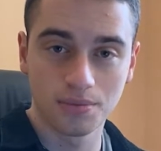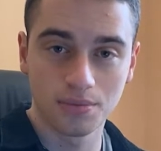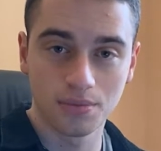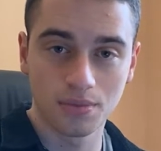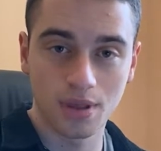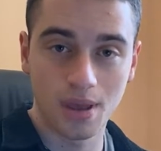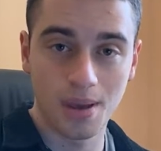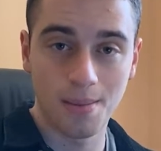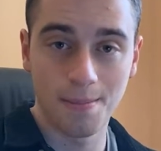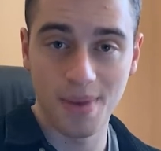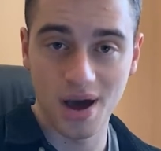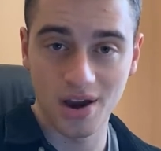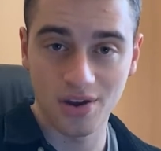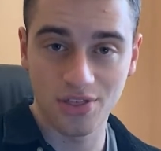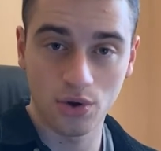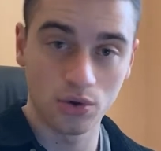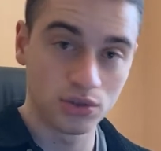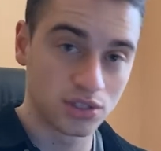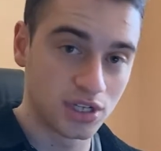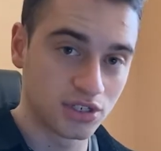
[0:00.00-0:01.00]
a month
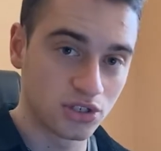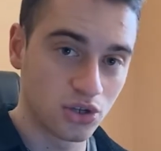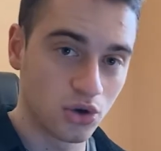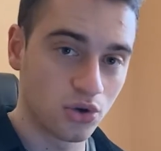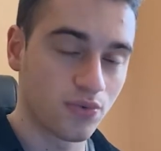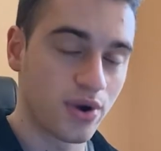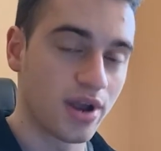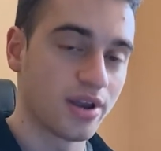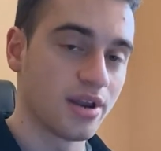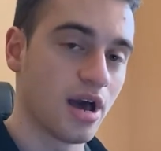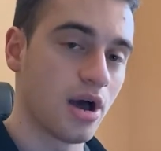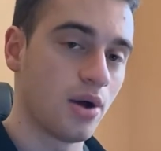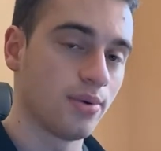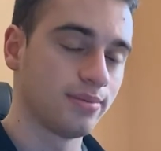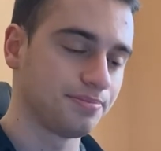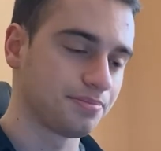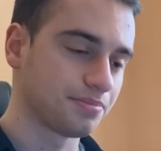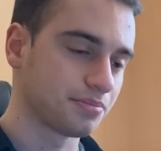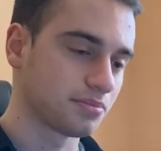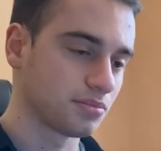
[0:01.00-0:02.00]
on TikTok right now.
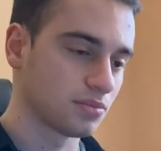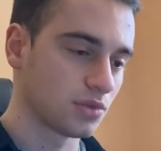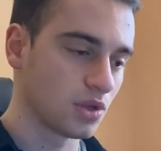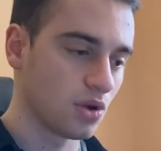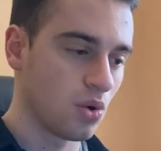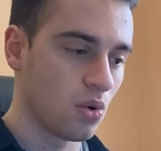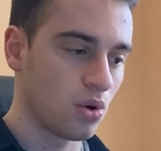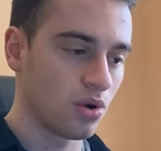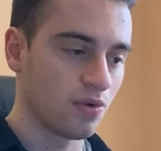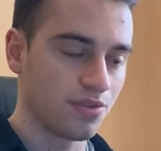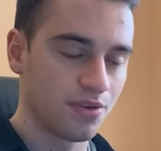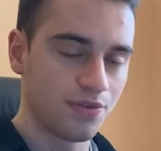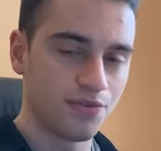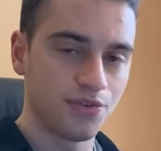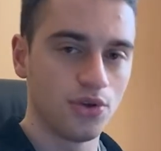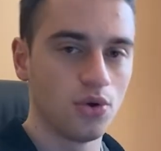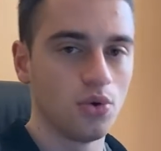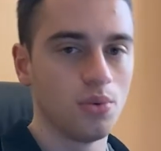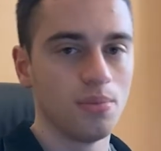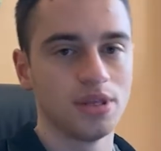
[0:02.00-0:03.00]
One of the
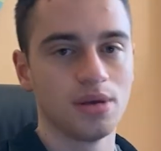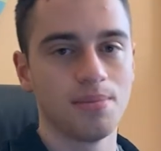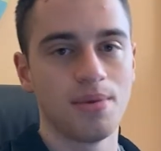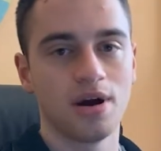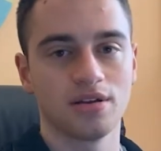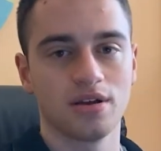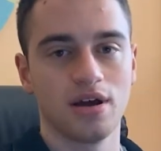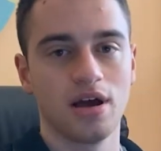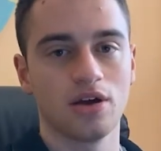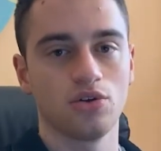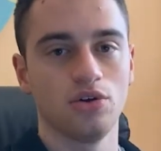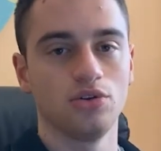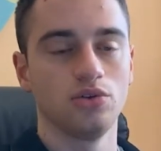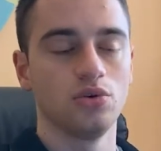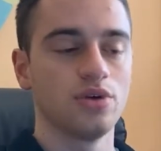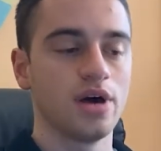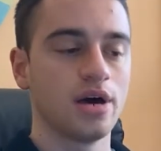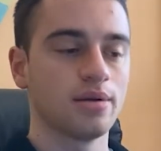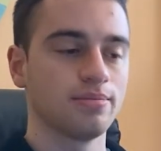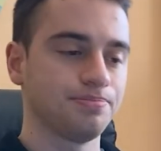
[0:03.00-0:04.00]
few media buyers that actually do
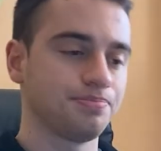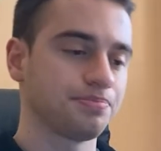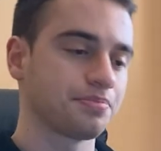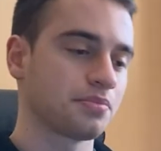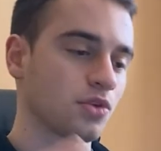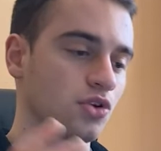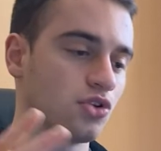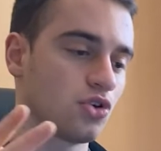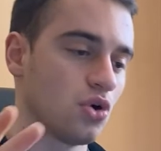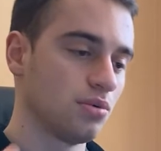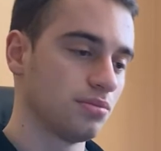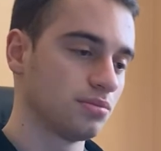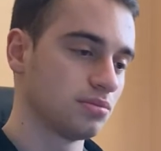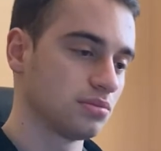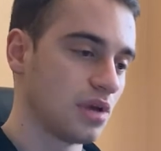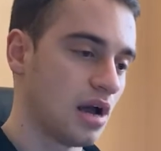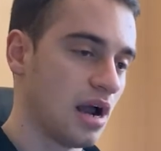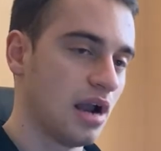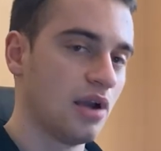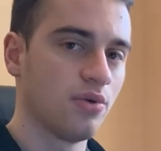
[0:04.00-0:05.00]
that. So
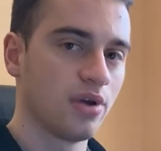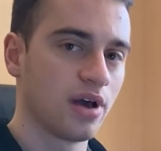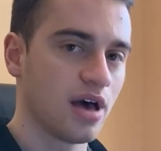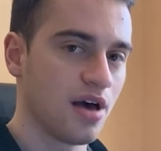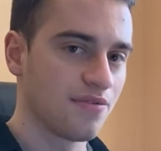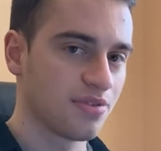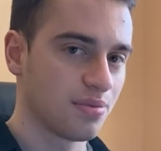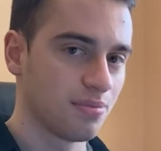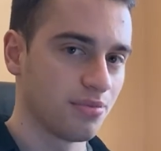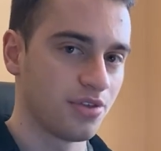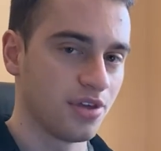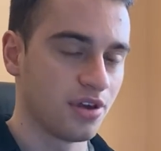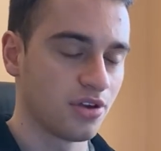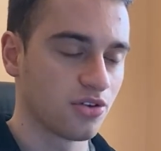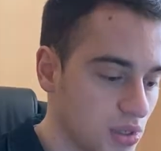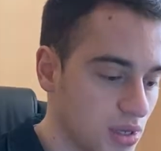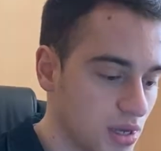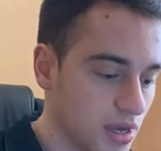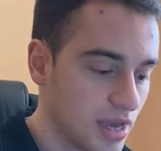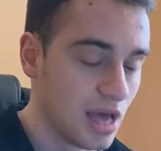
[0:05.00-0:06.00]
I really have some things
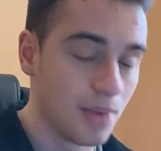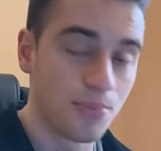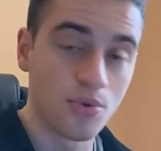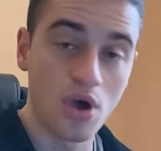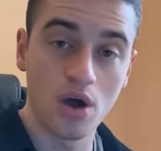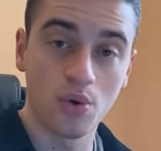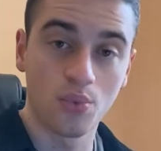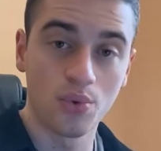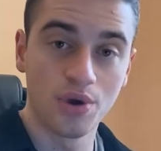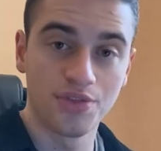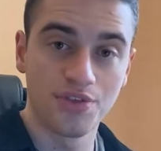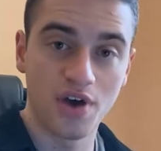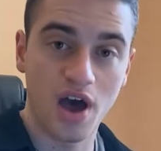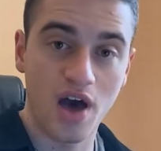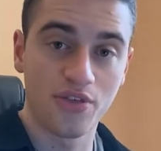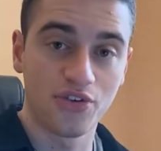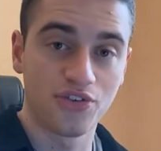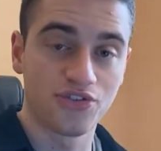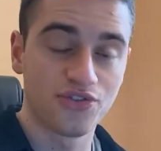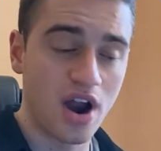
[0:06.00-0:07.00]
help you out with at
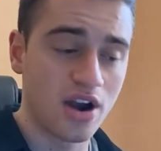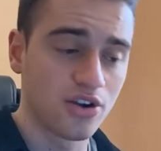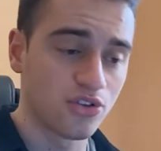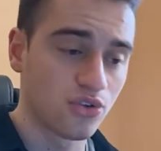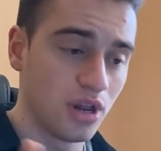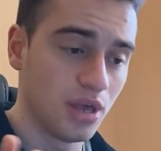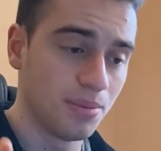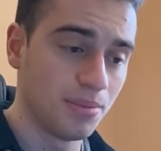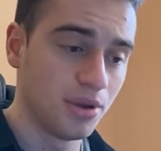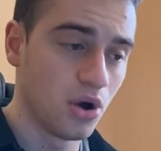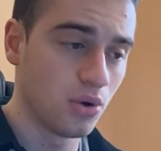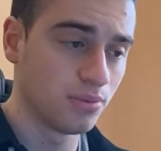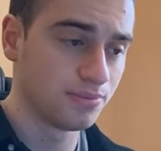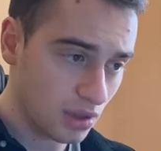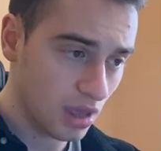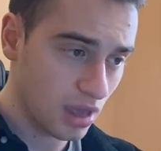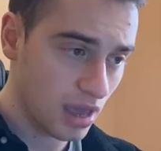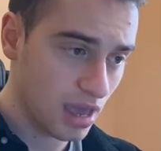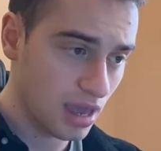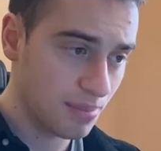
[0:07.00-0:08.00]
the start. So let me know.
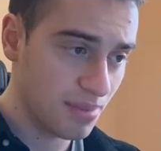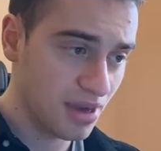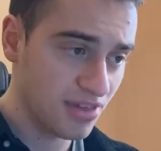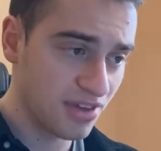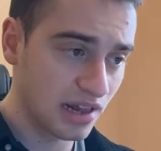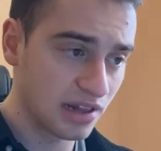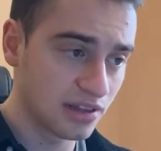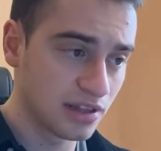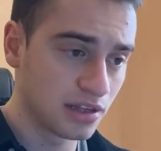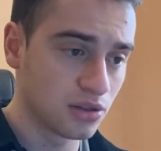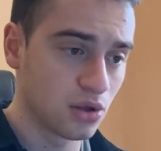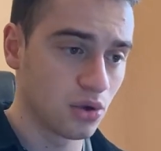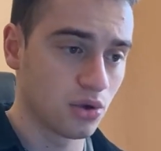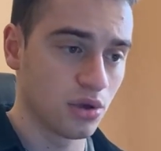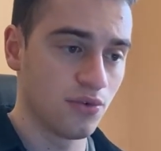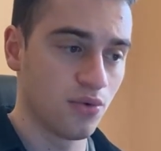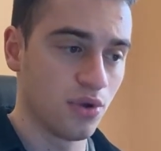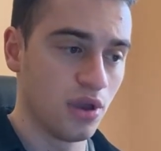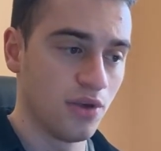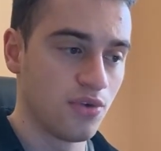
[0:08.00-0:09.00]
And basically TikTok,
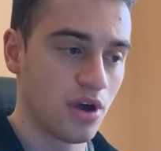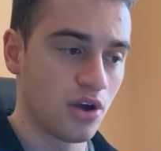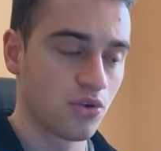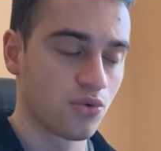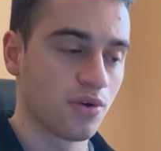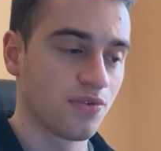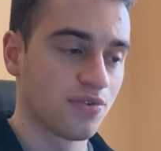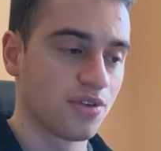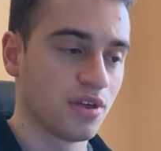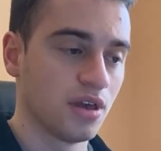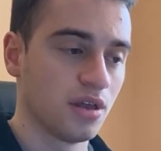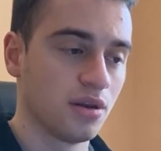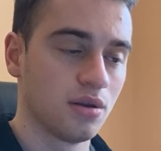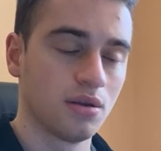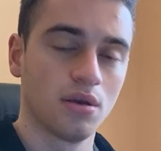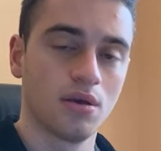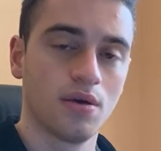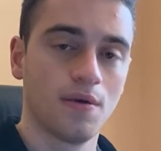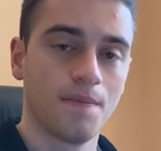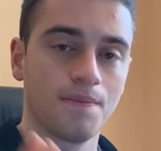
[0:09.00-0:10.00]
if you actually have seen,
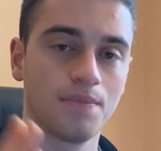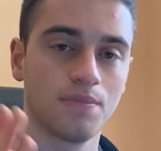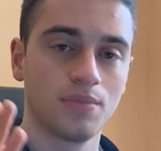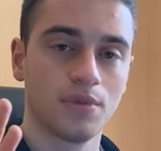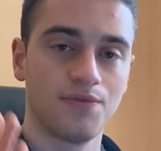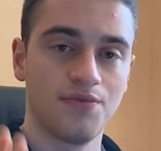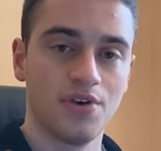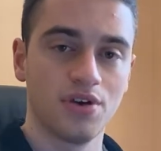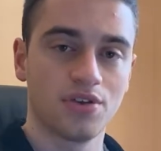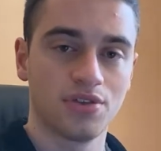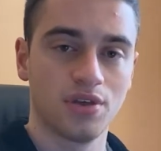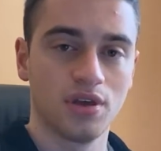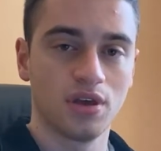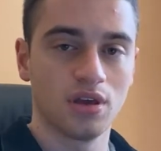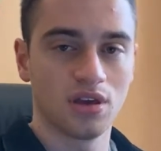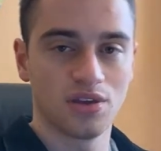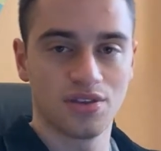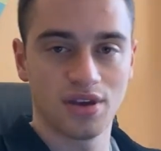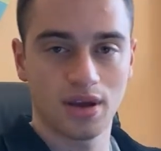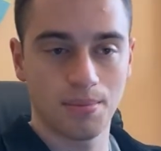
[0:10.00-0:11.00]
the first thing
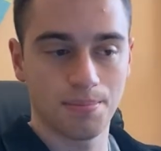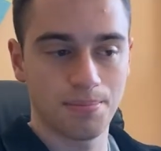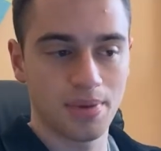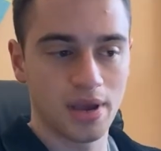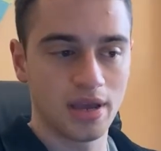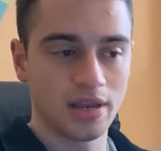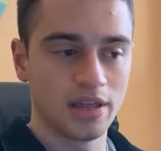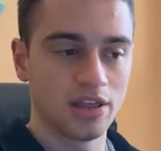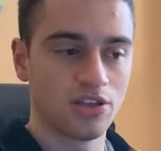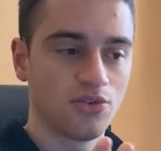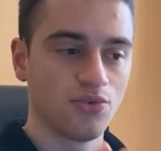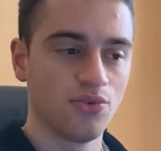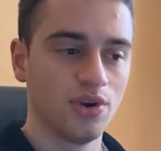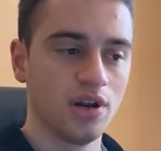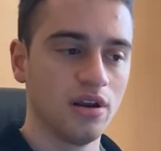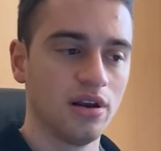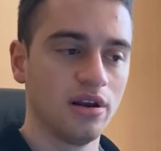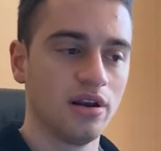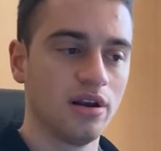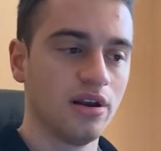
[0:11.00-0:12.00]
is a campaign. It's
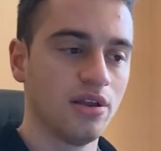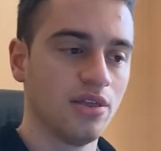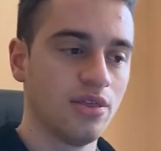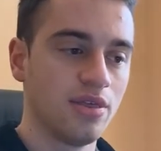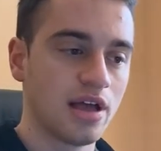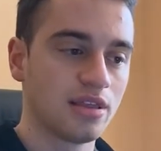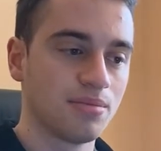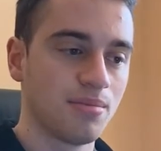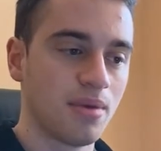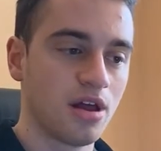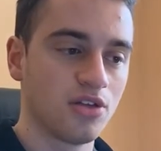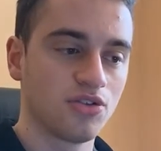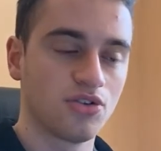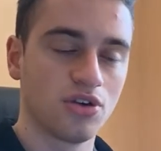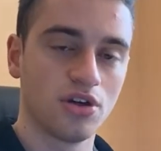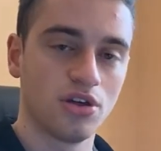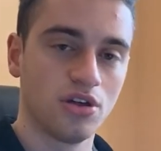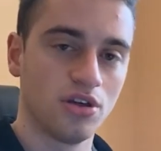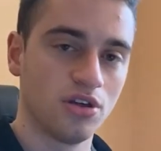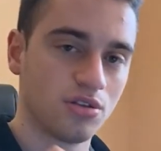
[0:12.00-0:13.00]
really that manager
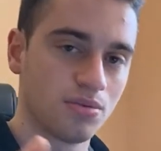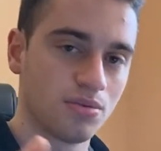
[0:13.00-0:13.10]
is